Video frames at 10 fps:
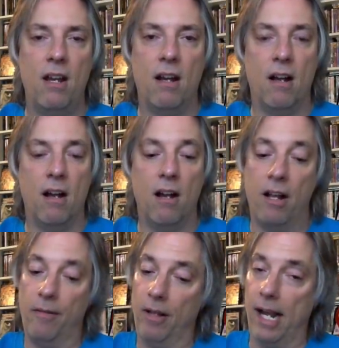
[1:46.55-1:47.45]
Uh,
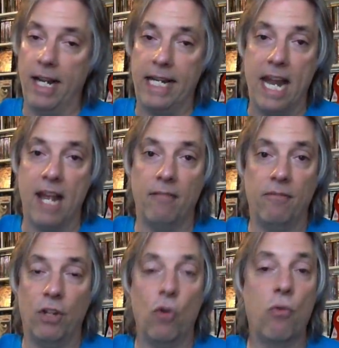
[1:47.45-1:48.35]
again,
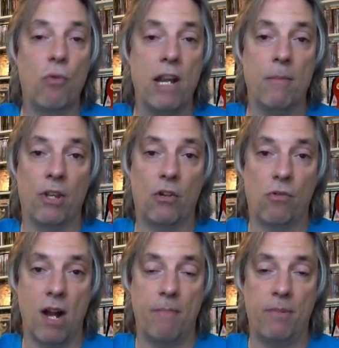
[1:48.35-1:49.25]
the cream of the
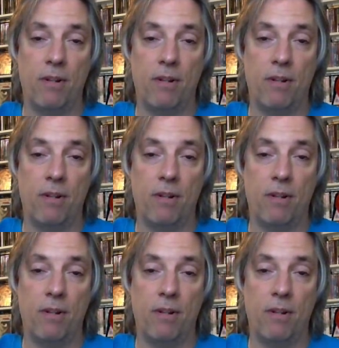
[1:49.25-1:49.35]
crop